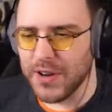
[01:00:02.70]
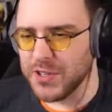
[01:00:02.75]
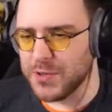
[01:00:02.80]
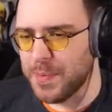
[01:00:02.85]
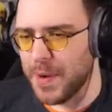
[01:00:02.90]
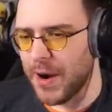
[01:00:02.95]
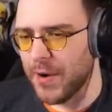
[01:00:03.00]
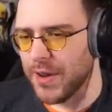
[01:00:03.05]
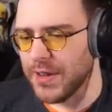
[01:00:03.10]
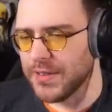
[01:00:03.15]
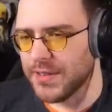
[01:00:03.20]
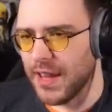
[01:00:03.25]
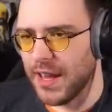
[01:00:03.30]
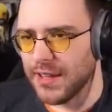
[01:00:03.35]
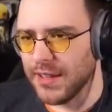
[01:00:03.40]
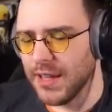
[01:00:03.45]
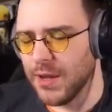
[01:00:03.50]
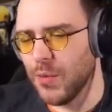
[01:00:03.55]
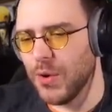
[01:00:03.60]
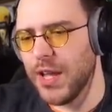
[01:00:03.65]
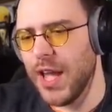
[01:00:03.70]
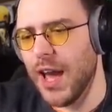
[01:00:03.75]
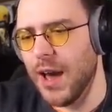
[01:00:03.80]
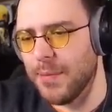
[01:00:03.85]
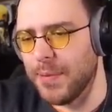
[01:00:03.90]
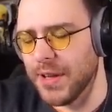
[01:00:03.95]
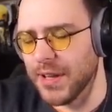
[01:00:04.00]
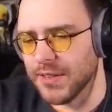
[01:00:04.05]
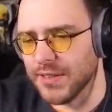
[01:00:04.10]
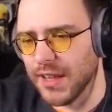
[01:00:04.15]
is barren, sadly. Well, yeah,
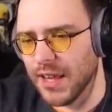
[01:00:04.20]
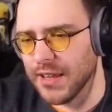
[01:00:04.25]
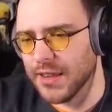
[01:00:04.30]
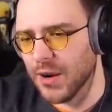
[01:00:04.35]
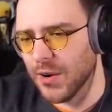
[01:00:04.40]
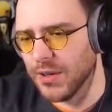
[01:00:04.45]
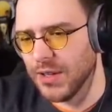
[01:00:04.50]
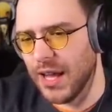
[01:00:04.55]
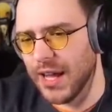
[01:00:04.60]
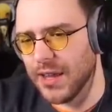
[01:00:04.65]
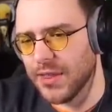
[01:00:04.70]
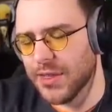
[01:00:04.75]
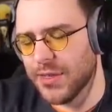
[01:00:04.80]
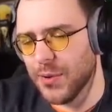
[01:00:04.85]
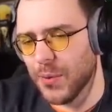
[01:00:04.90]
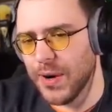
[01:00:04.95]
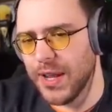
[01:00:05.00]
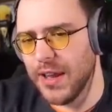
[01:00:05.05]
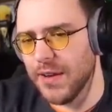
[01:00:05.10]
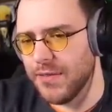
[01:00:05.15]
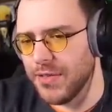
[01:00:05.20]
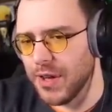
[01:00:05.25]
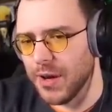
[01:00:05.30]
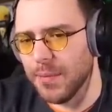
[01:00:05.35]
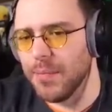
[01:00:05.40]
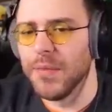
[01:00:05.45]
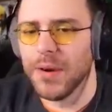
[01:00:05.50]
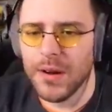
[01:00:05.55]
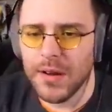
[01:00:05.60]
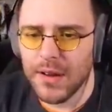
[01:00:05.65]
because like there are like 3 of
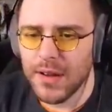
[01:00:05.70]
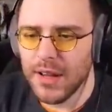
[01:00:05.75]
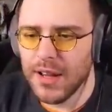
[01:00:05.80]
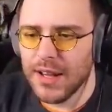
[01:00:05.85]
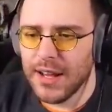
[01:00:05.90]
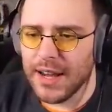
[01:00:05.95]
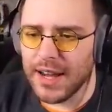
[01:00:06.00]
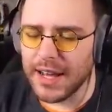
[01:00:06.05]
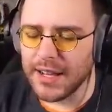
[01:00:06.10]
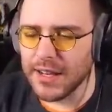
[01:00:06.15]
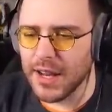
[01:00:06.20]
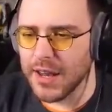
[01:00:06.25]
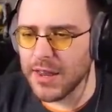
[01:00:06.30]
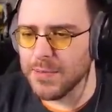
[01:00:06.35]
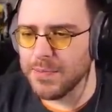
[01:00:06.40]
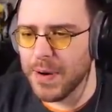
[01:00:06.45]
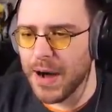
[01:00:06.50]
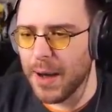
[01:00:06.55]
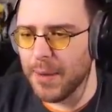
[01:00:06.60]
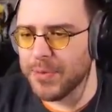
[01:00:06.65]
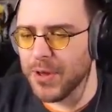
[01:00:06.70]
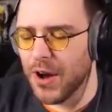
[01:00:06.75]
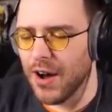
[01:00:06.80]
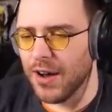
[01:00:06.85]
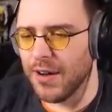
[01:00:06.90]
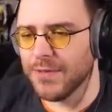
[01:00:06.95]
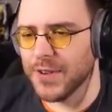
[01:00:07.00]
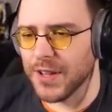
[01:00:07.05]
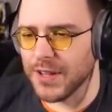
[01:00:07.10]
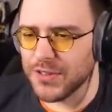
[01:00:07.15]
them, and none of them popped
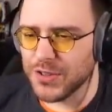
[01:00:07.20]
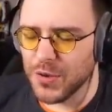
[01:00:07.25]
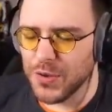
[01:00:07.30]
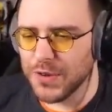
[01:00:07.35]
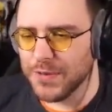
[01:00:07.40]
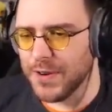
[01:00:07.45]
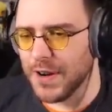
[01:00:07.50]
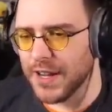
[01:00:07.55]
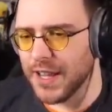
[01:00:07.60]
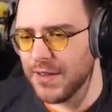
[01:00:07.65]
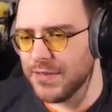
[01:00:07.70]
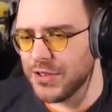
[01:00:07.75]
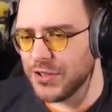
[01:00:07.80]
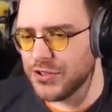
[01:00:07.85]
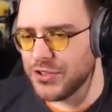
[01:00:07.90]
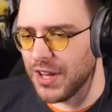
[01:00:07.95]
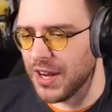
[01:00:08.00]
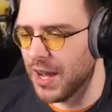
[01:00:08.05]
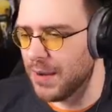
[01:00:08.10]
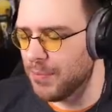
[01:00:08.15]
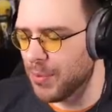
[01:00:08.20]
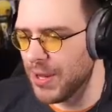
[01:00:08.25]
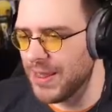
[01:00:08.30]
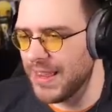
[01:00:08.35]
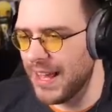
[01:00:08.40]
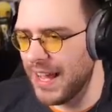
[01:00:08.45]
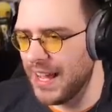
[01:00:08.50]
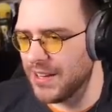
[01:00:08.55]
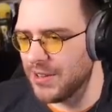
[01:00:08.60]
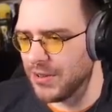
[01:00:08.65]
off because who the fuck gives a shit? I'm
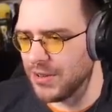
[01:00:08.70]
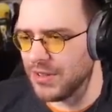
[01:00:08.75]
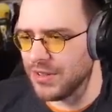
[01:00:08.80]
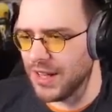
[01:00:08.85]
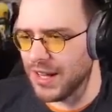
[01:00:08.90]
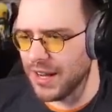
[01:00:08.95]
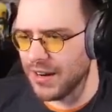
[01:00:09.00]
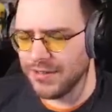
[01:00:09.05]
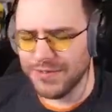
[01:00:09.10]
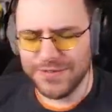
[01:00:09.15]
brendaniel. Like,